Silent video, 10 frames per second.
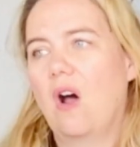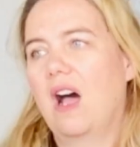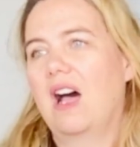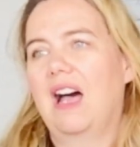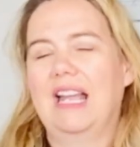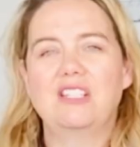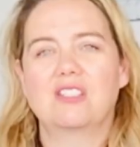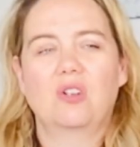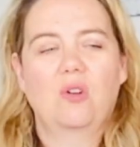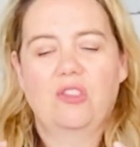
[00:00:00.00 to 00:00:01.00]
Uh, I
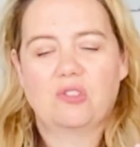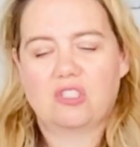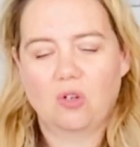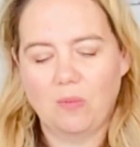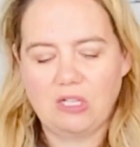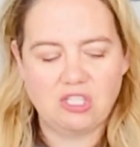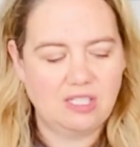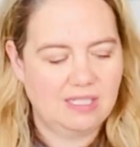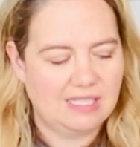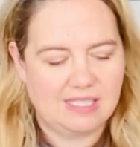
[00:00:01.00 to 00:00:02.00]
just don't, there's so much
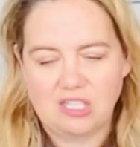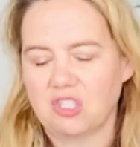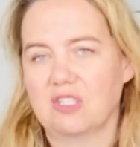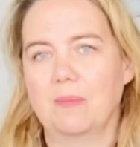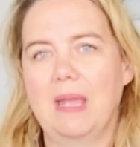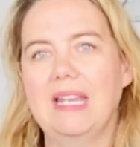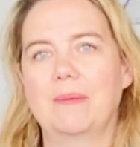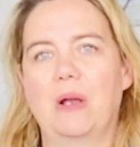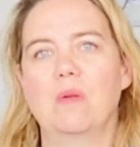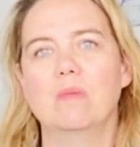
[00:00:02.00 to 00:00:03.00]
decision to make
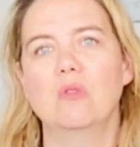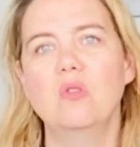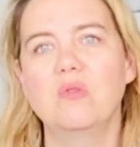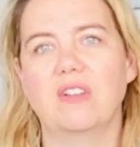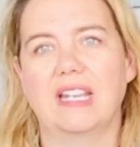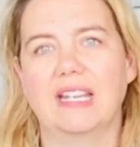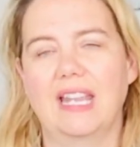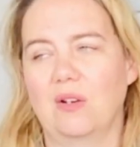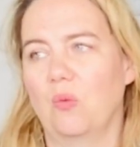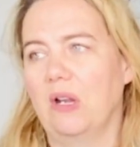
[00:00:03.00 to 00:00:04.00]
about
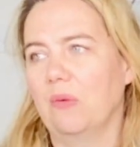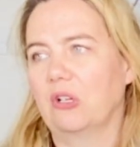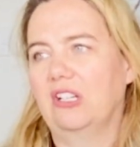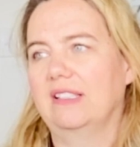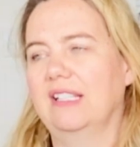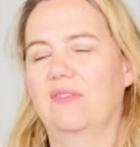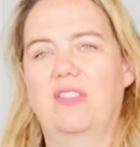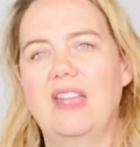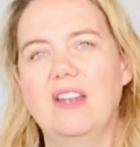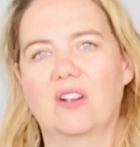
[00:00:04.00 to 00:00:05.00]
moving and where we're going to live
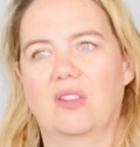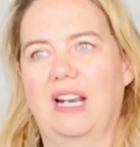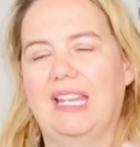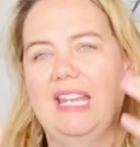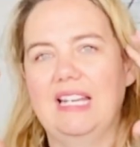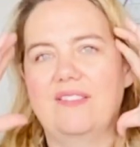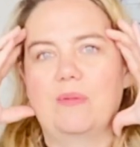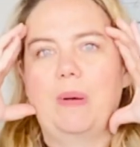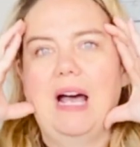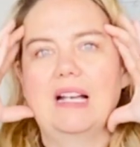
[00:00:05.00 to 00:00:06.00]
there that I can't
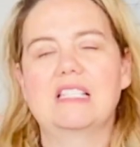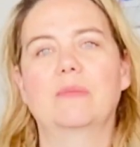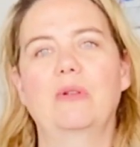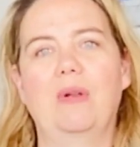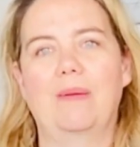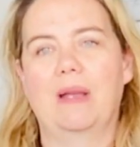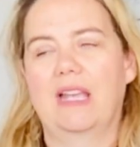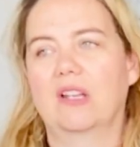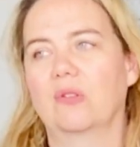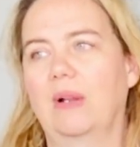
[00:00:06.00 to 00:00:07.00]
even possibly wrap my
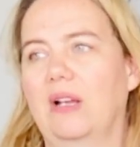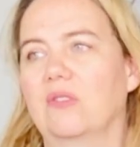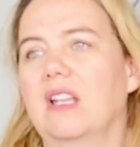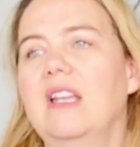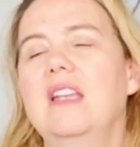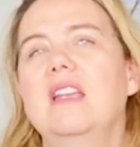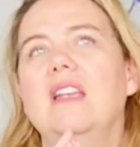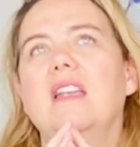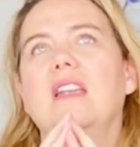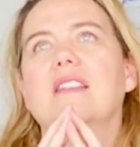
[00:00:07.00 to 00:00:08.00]
head around
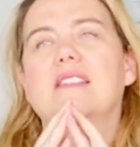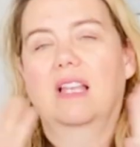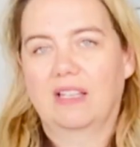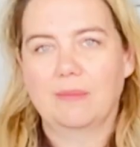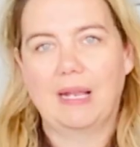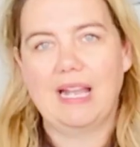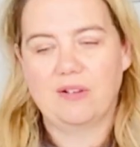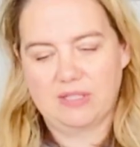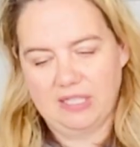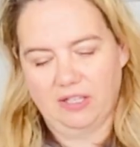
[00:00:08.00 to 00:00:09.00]
selling my
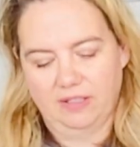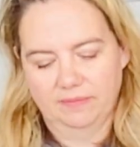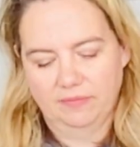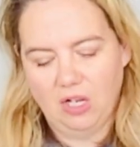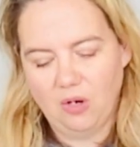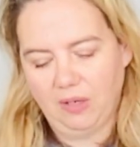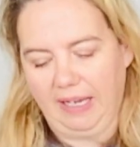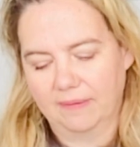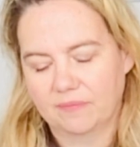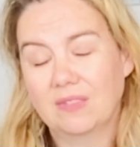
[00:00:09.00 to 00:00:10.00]
house here.
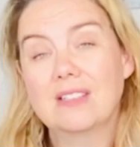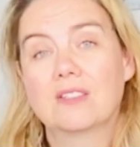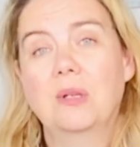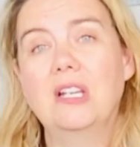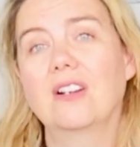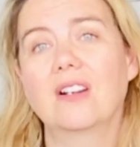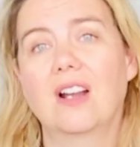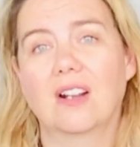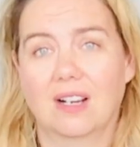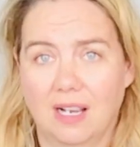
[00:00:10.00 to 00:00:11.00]
Okay. So here
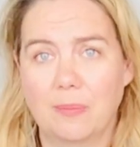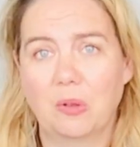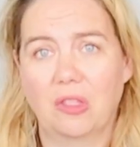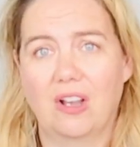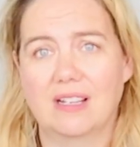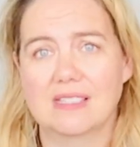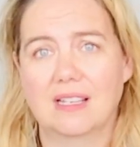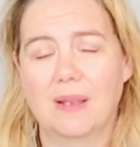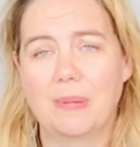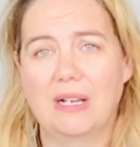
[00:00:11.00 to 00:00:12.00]
are a couple thoughts
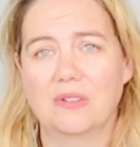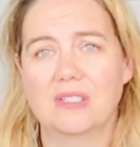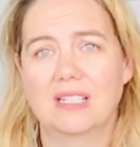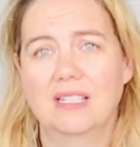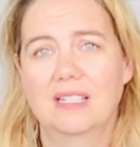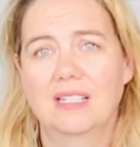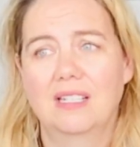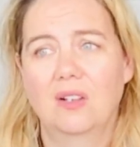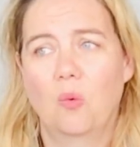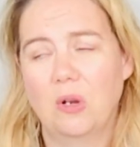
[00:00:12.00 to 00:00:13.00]
about
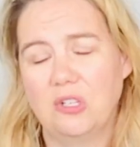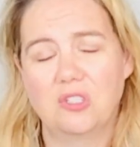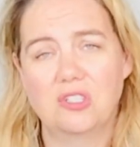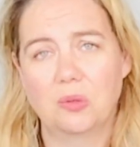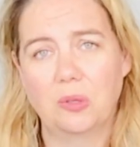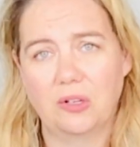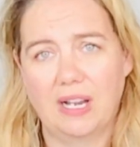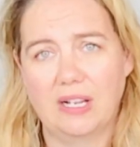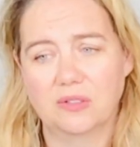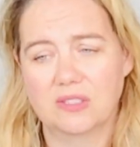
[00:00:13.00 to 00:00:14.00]
what you should do with your
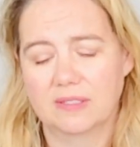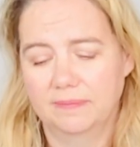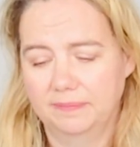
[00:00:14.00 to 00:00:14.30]
house.